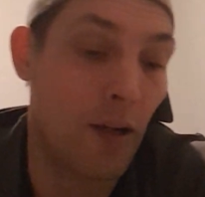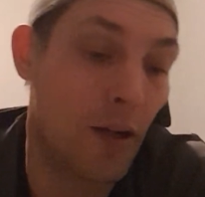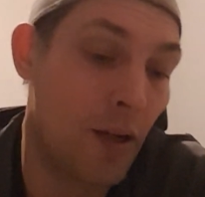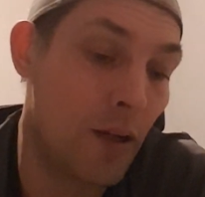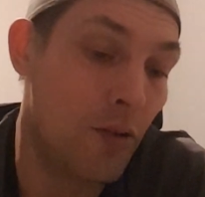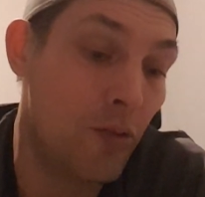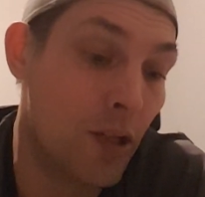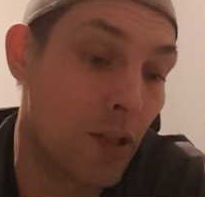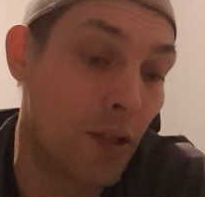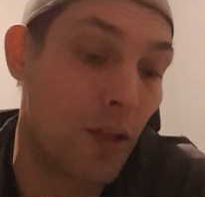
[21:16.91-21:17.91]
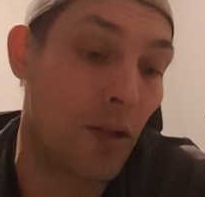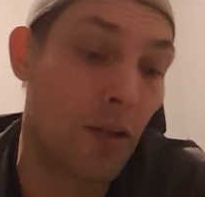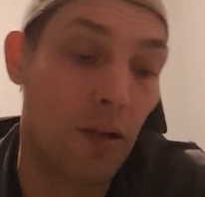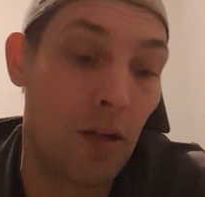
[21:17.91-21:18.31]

uh, lunacy,